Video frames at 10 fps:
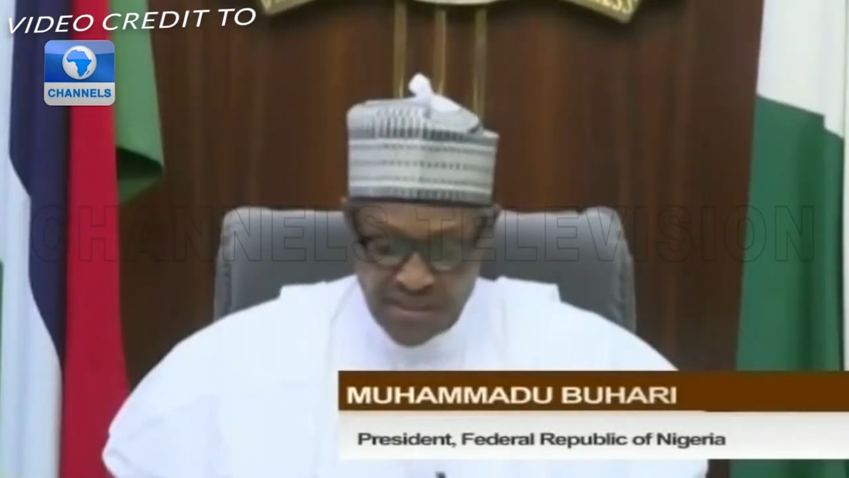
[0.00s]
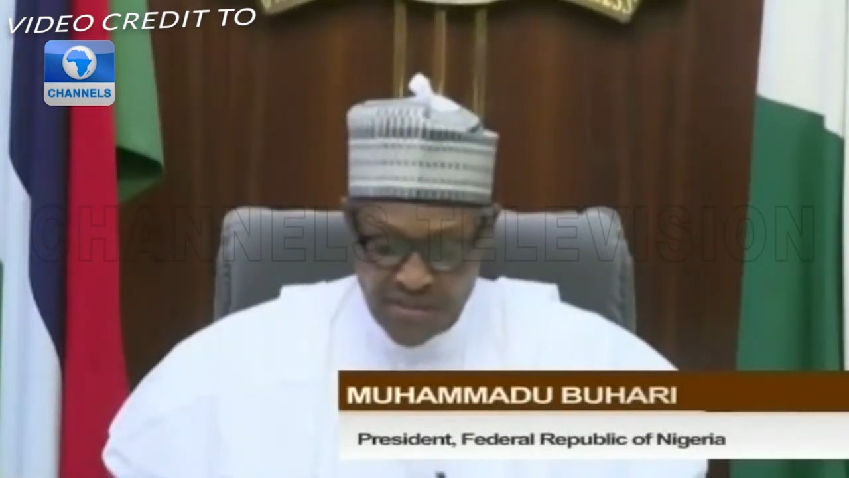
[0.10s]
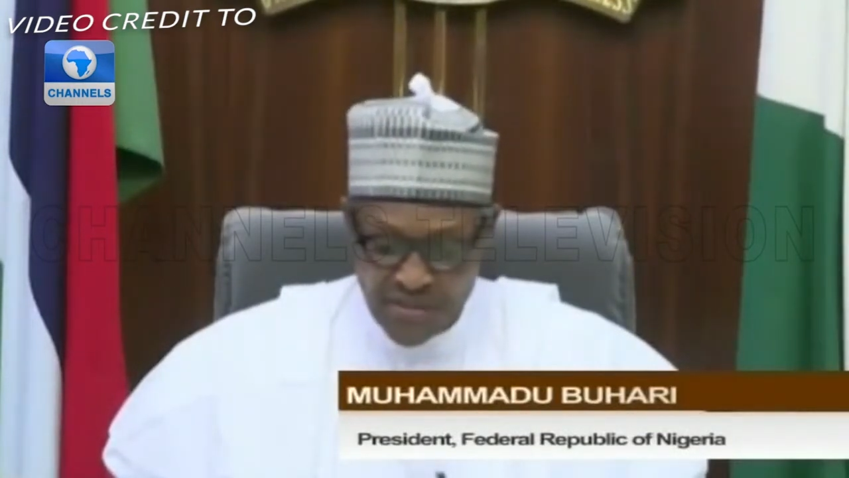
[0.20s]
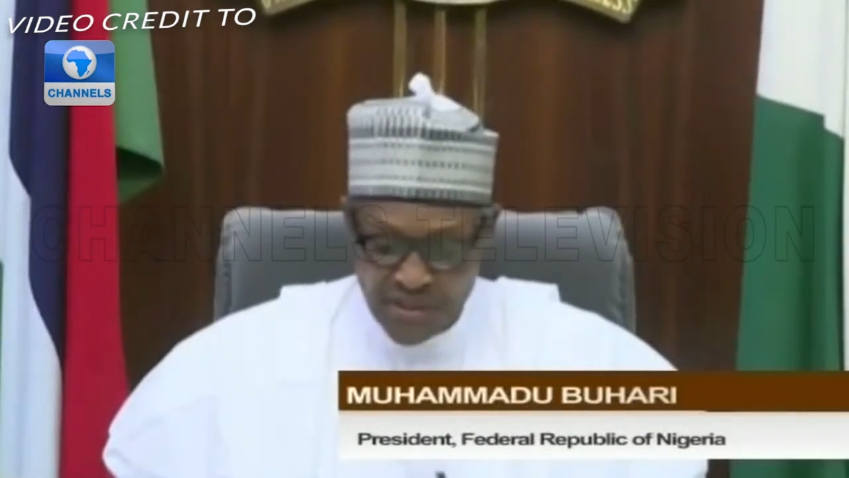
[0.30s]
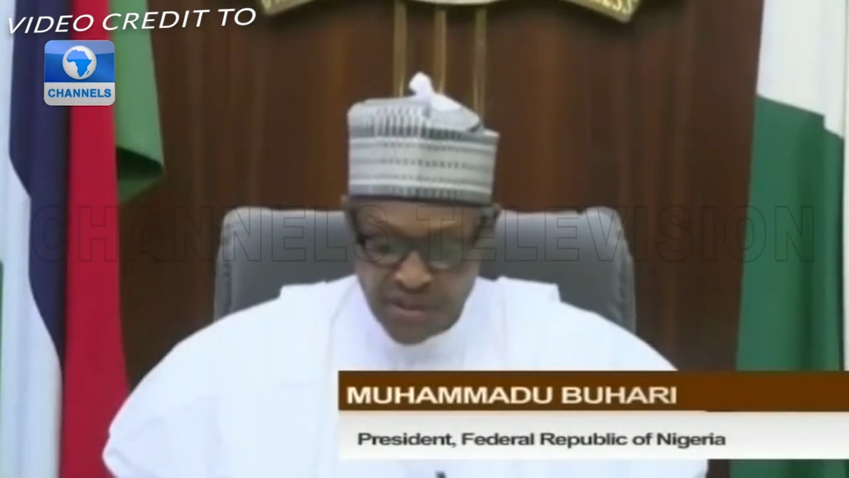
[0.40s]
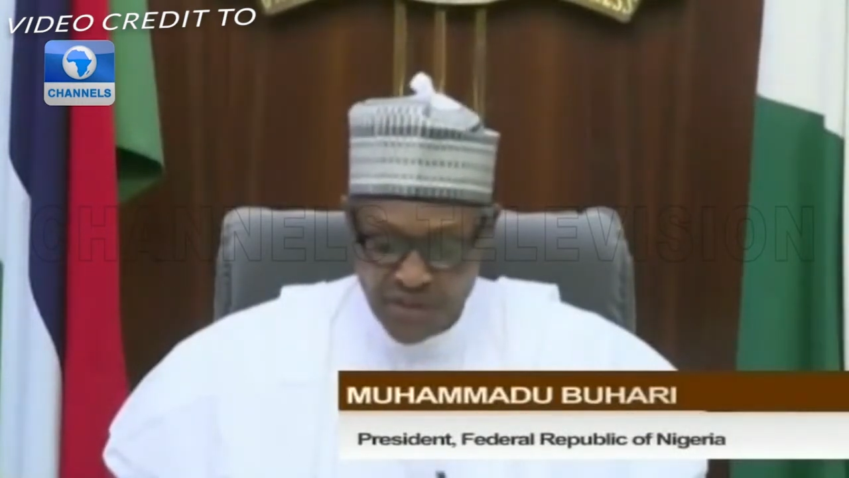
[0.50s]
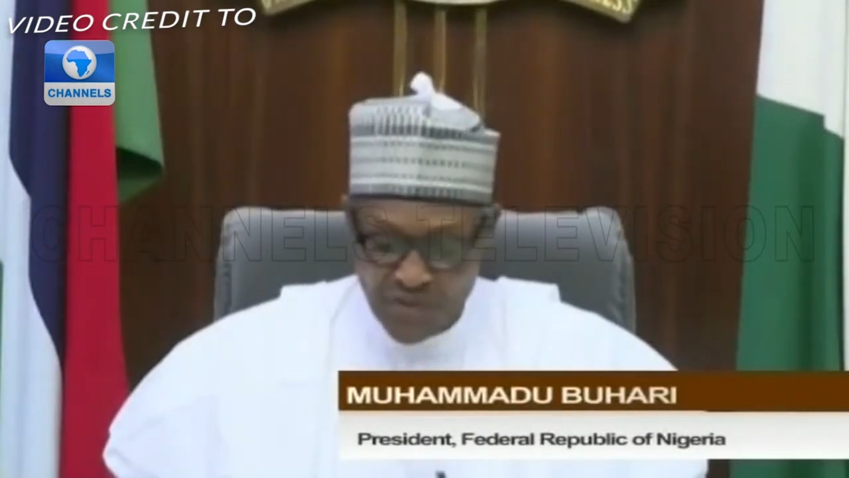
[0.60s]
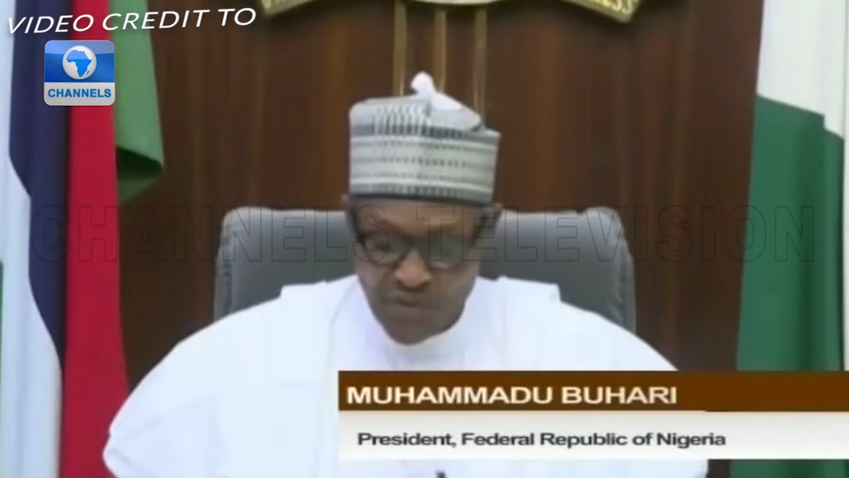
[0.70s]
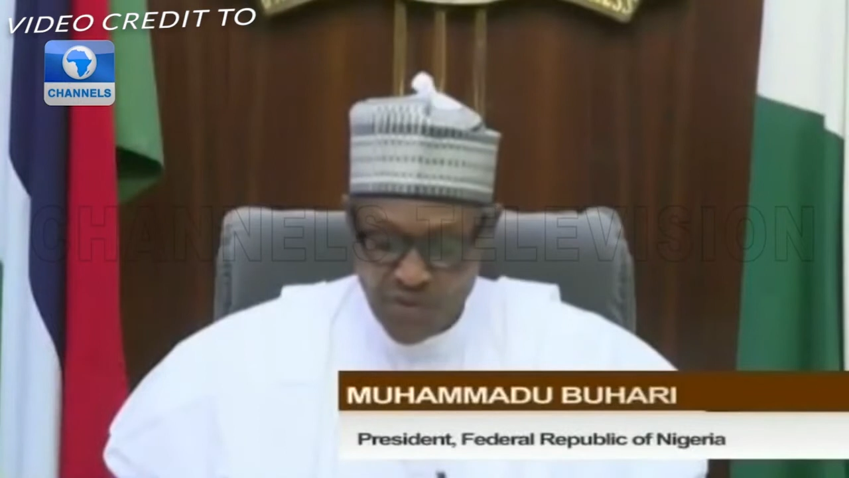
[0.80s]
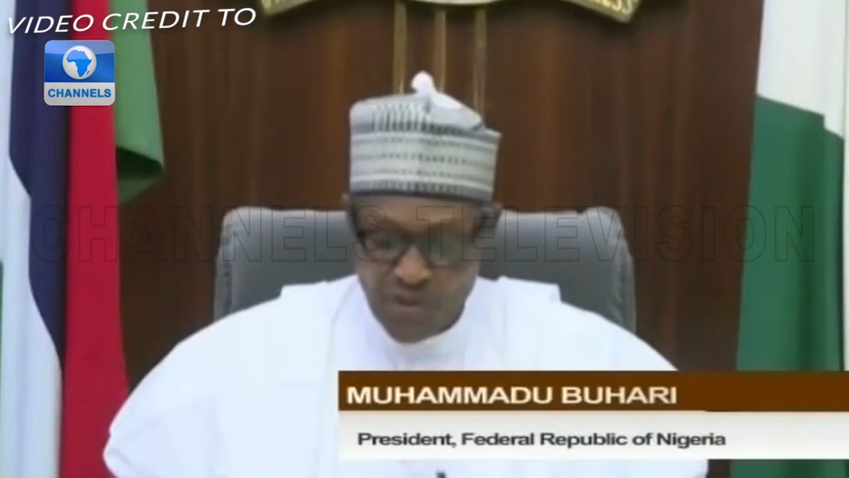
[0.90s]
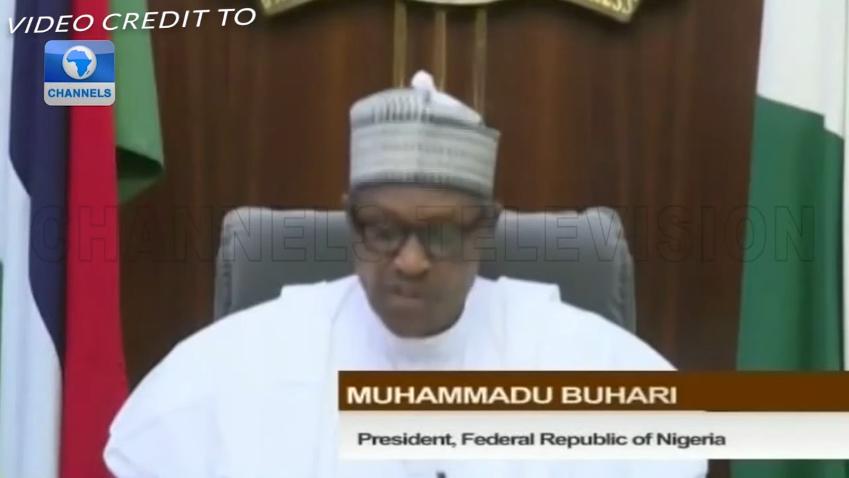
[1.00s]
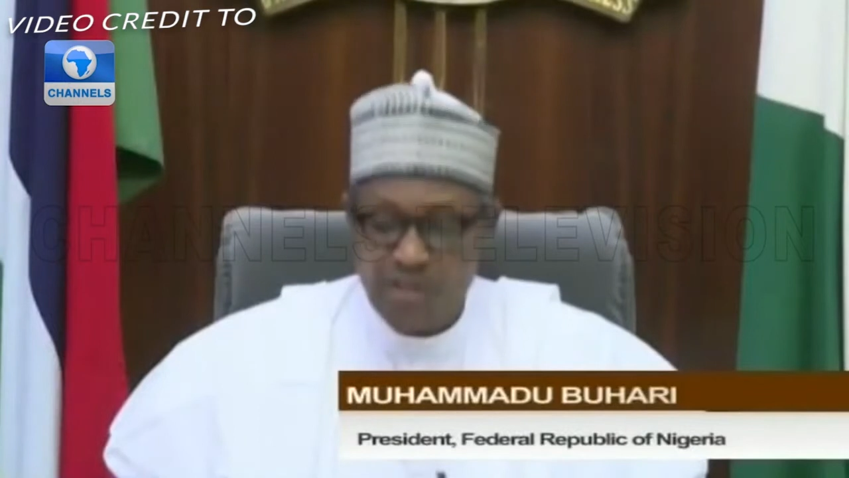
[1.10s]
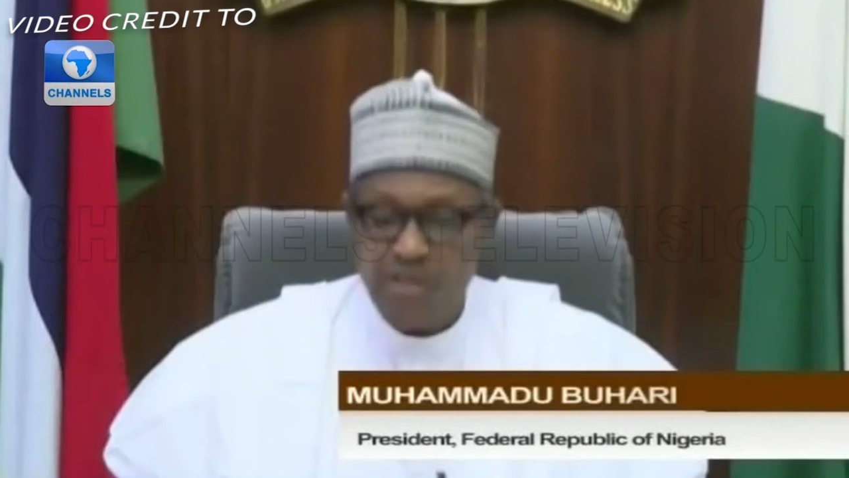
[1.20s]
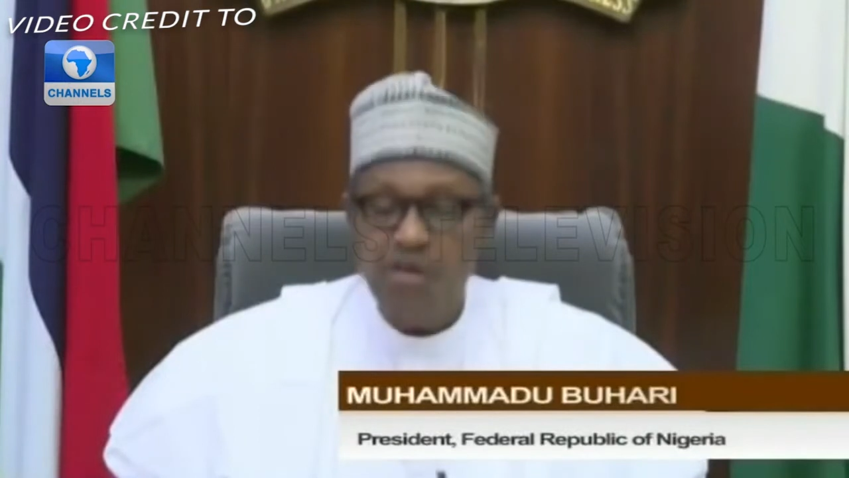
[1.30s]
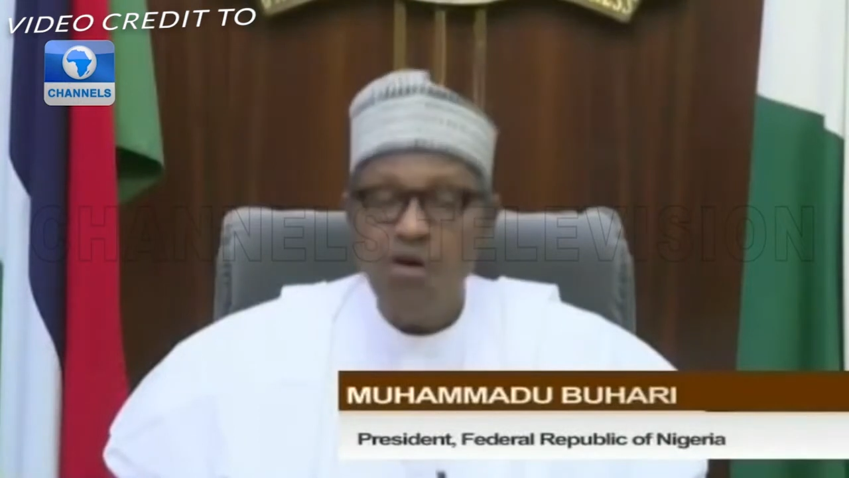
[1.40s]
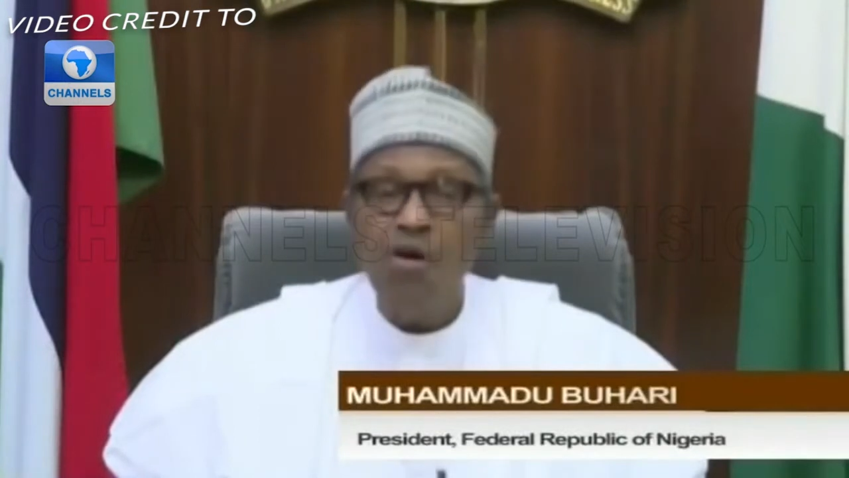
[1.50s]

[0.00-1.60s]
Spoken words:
in Section 40